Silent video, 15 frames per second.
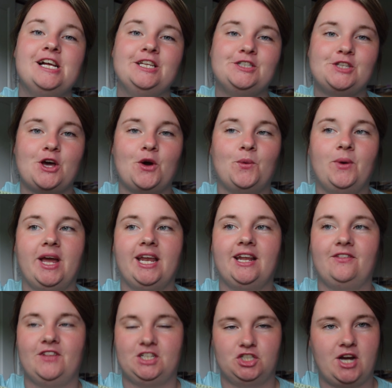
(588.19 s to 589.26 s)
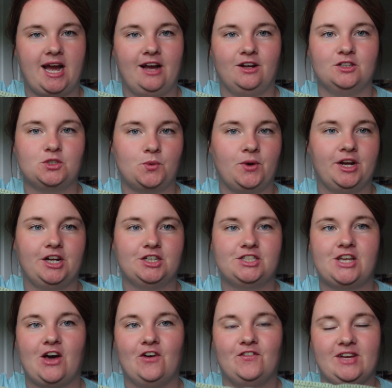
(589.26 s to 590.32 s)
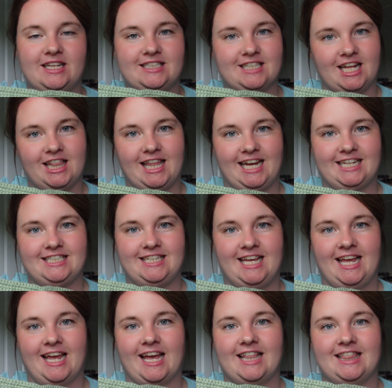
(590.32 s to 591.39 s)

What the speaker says: So when the child or yourself is collecting